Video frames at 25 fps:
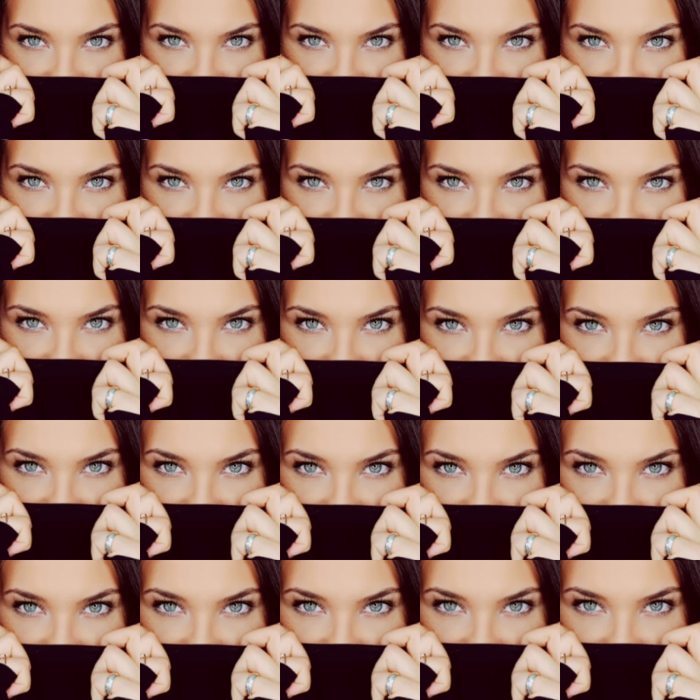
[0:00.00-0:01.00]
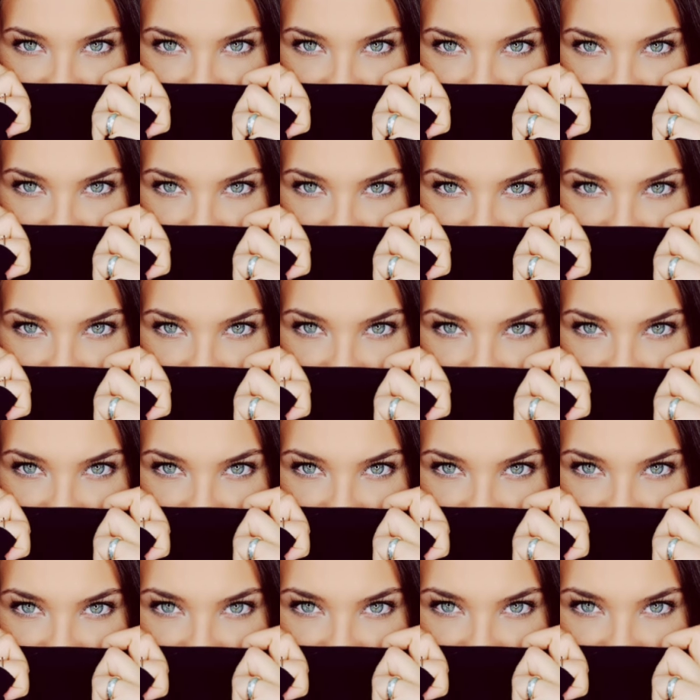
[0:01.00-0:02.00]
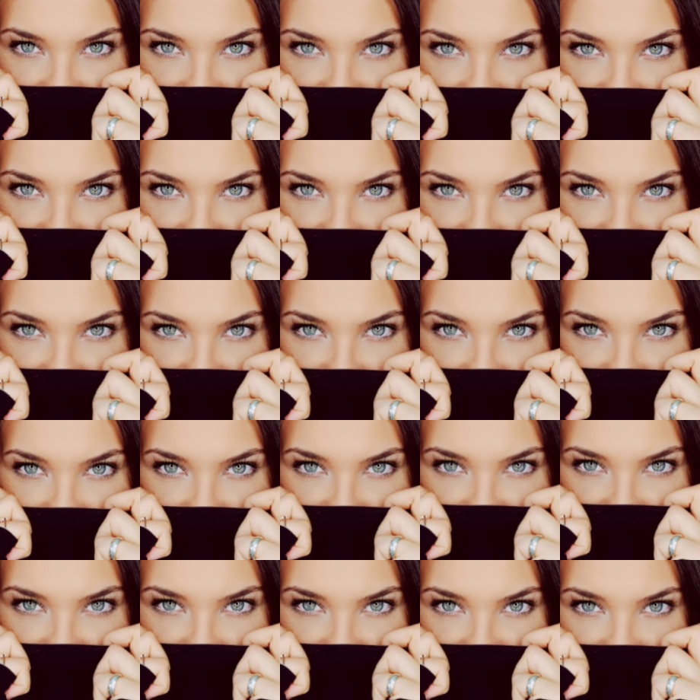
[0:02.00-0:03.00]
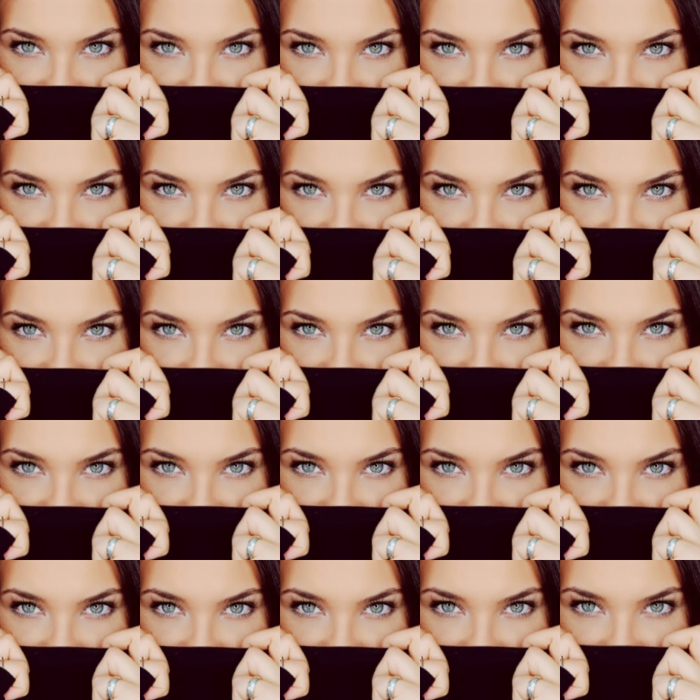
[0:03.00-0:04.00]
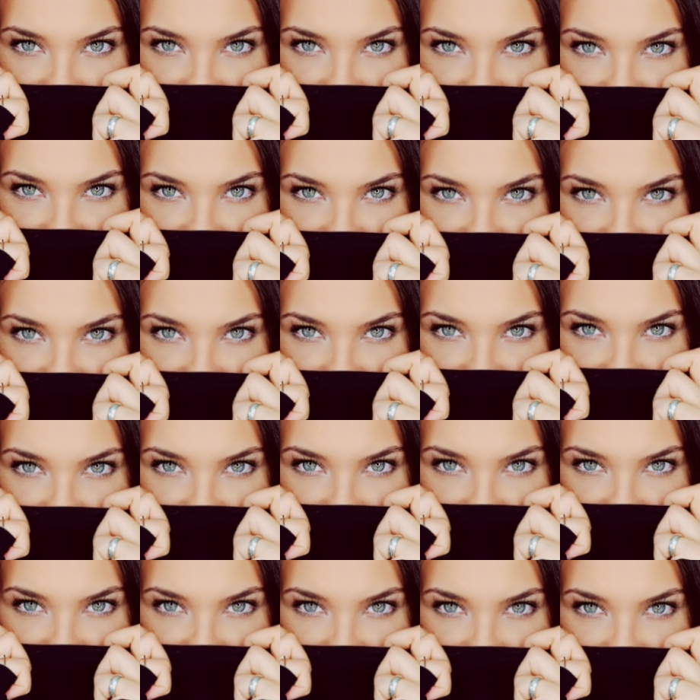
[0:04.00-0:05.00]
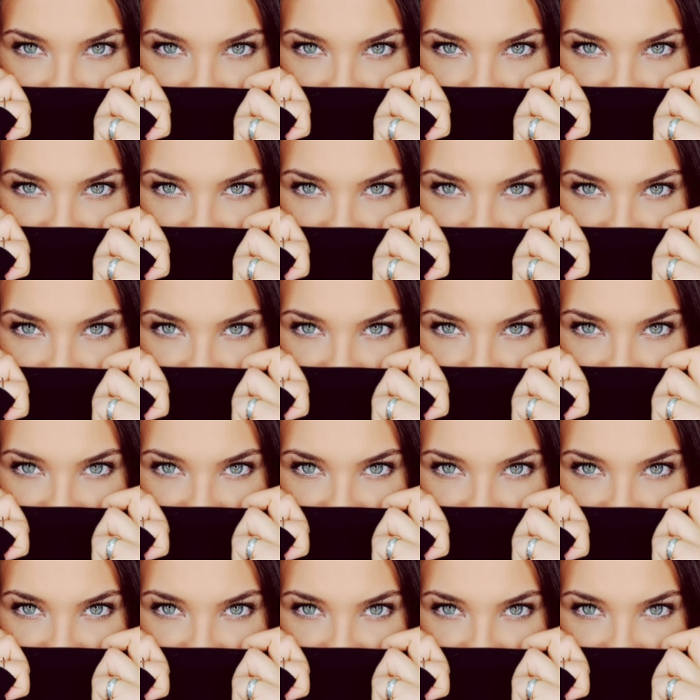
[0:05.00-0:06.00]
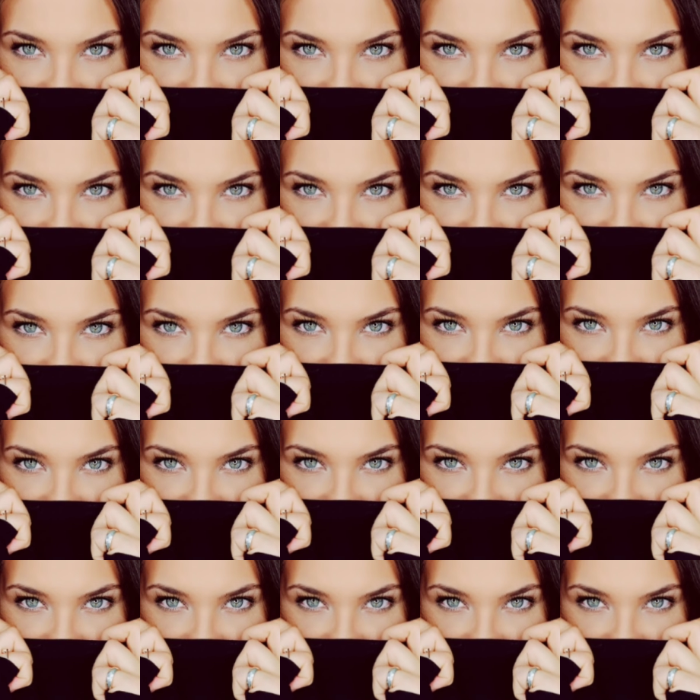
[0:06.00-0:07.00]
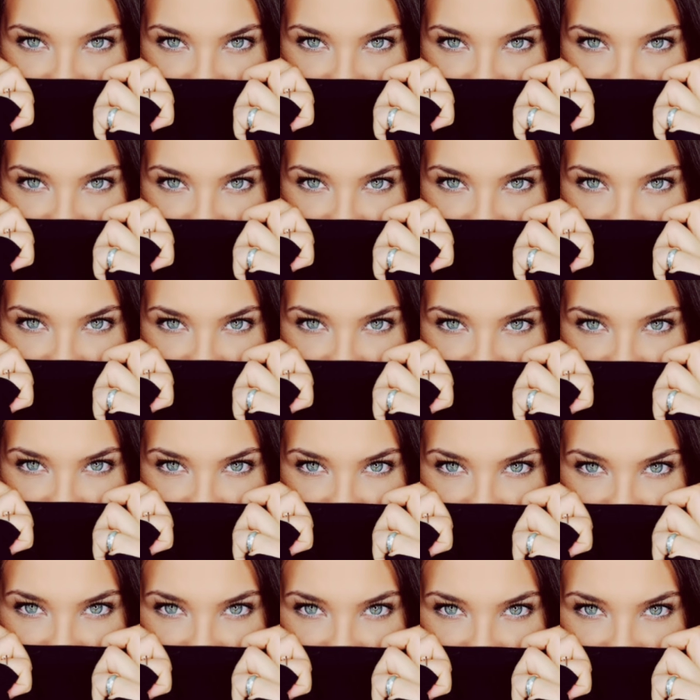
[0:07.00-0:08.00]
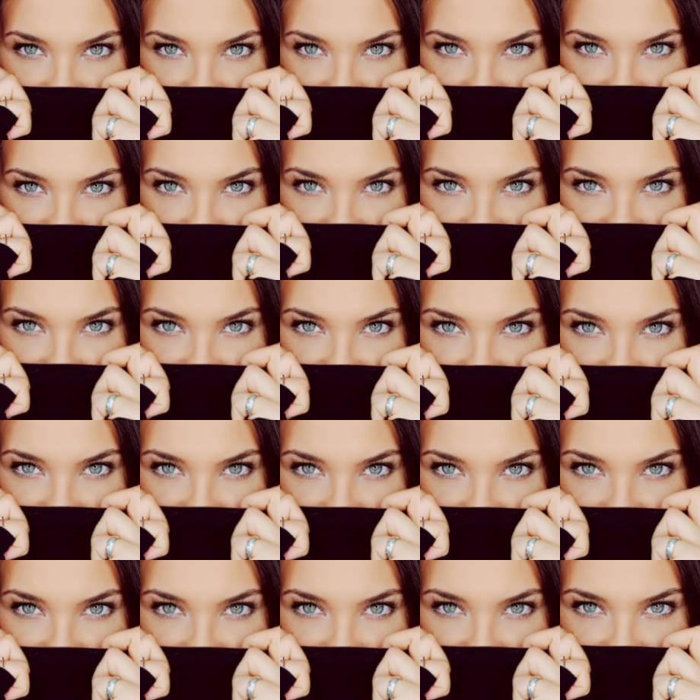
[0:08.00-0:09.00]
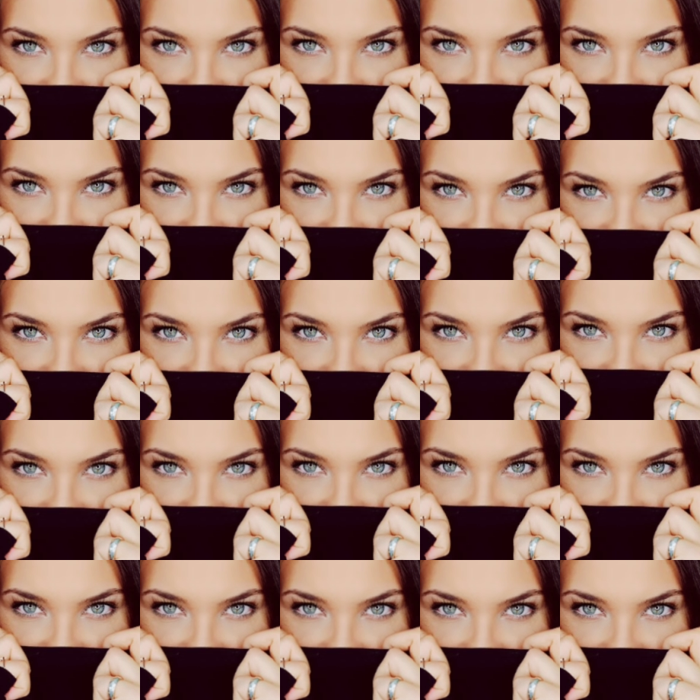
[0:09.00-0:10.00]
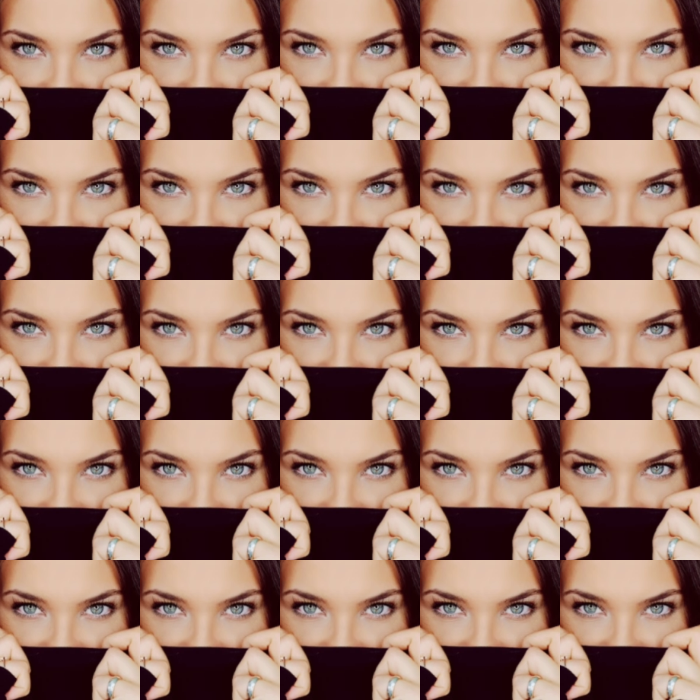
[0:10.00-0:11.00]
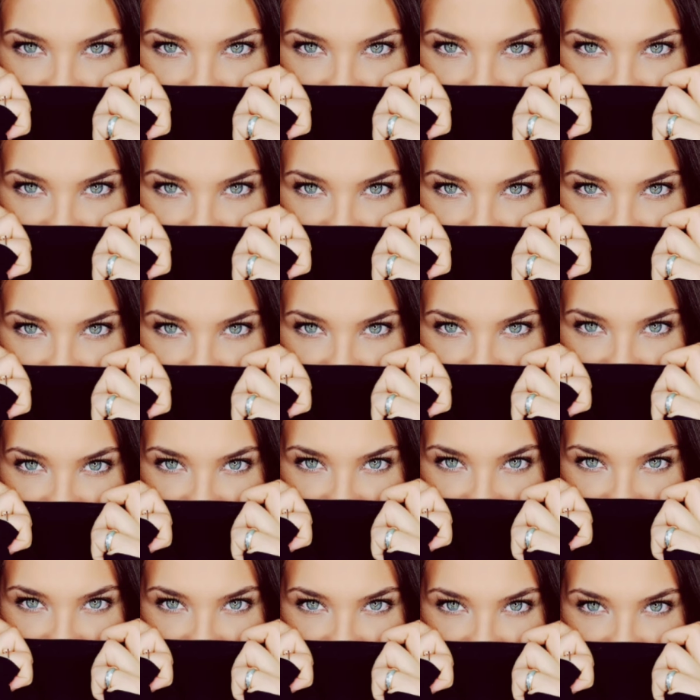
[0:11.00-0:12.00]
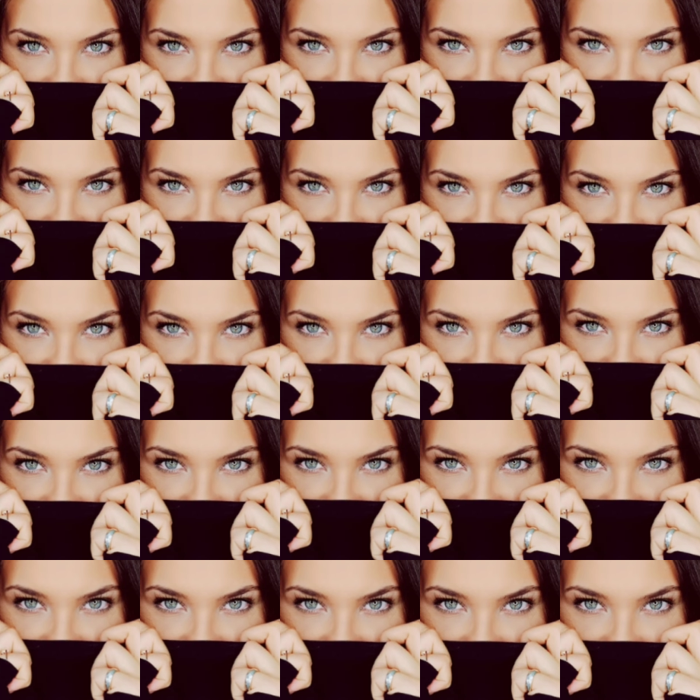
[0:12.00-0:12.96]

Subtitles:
whether it be podcasting, whether it be being in front of the camera, whether it being behind the camera, whatever God has called you to do, I need you to make steps to actually getting it done.